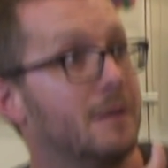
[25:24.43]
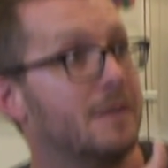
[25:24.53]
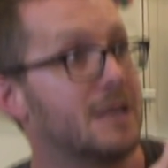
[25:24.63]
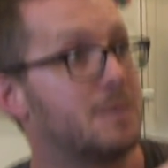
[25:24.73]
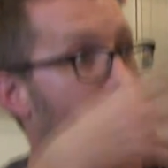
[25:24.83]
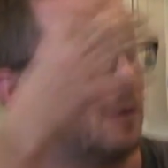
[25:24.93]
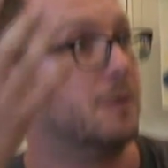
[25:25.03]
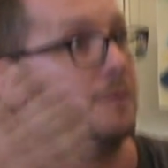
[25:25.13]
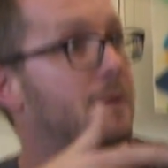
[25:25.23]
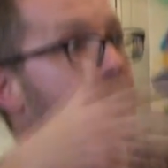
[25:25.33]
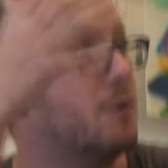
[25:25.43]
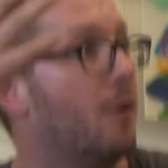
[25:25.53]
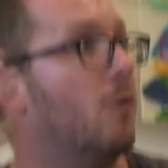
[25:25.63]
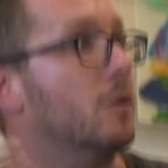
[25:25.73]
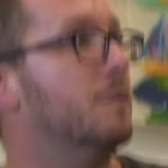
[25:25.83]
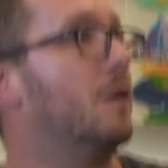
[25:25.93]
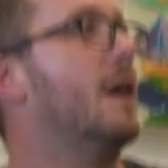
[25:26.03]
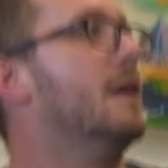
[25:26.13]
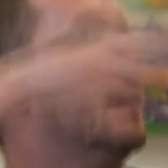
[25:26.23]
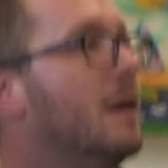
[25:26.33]
That's where all the rigmarole of
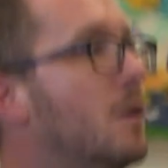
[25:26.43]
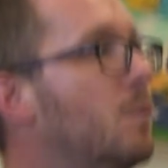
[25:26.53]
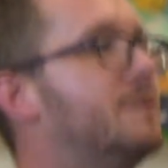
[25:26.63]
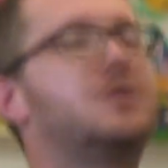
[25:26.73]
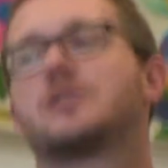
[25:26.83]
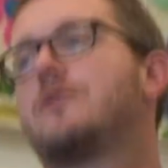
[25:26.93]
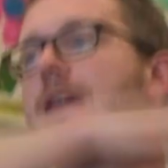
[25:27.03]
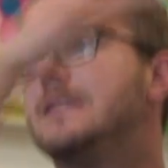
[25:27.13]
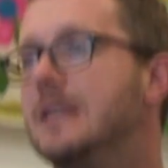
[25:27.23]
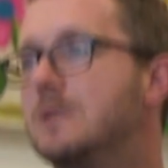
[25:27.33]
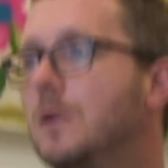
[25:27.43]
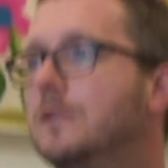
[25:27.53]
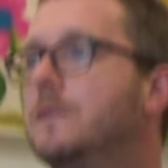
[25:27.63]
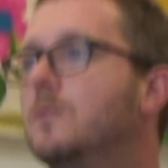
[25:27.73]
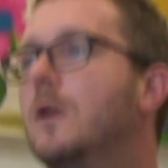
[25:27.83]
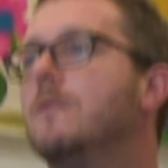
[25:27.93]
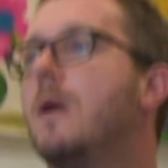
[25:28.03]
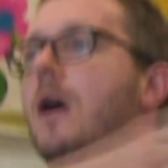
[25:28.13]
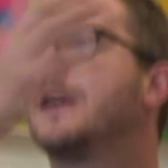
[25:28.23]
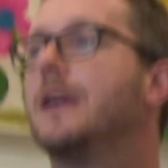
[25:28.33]
like, we've just created this wonderful world
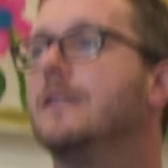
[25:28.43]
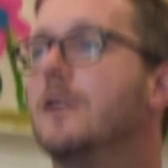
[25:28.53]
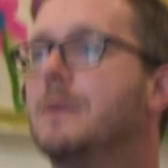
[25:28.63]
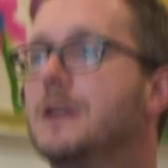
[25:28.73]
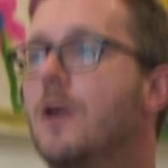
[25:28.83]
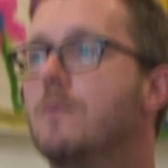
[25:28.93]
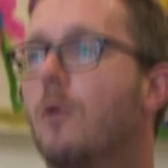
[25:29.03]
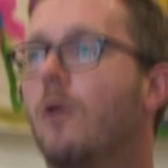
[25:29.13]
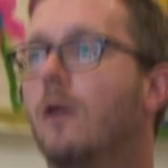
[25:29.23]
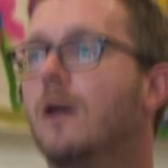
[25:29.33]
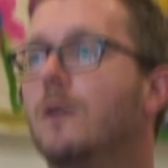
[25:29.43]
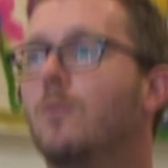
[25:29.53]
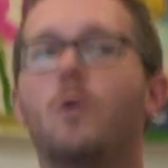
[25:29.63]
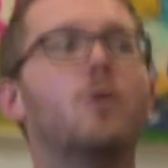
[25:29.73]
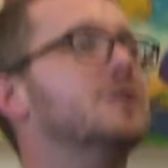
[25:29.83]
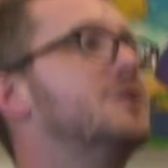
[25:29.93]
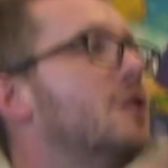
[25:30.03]
market, there'll be no more wars,